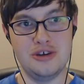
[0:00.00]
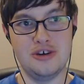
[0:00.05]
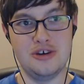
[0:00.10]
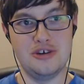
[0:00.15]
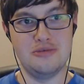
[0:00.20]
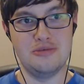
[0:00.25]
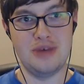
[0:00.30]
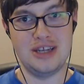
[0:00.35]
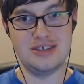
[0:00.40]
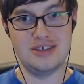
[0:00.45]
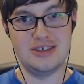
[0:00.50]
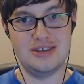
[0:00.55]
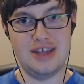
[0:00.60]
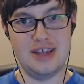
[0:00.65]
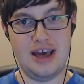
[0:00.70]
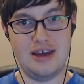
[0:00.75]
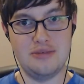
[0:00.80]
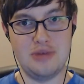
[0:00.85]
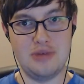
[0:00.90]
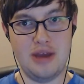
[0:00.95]
you mentioned
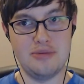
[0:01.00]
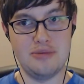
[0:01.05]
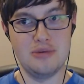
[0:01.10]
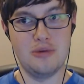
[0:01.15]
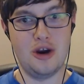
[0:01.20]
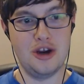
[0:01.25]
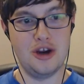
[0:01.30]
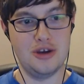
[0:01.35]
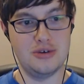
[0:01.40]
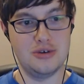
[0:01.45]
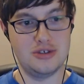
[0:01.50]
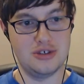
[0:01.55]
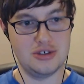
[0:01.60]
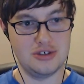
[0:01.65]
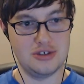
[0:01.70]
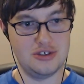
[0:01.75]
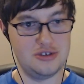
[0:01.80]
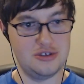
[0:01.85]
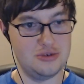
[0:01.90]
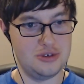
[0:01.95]
that Paper Mario took
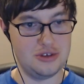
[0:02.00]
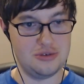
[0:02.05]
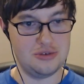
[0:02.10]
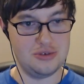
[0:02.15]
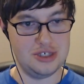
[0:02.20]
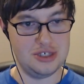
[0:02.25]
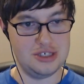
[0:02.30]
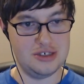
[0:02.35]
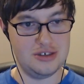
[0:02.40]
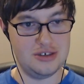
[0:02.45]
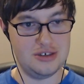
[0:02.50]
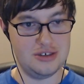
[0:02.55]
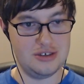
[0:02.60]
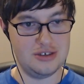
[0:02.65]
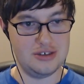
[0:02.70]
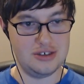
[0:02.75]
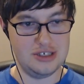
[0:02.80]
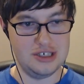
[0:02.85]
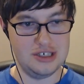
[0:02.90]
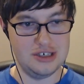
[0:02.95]
2 to 3
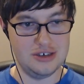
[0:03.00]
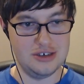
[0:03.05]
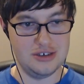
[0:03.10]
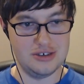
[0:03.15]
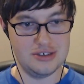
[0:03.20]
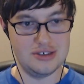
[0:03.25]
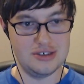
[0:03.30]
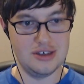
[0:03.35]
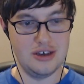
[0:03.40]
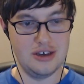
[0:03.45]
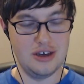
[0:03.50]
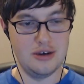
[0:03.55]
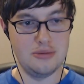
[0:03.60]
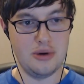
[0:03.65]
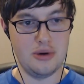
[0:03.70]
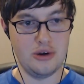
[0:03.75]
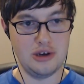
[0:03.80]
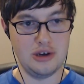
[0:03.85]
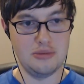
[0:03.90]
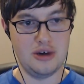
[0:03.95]
years.
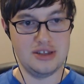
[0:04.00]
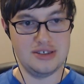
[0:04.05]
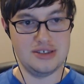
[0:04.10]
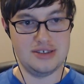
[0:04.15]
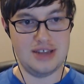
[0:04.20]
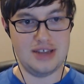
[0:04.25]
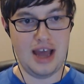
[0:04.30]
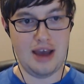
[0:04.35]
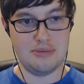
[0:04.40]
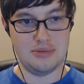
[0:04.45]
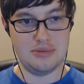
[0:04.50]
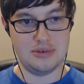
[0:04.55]
Pokemon Snap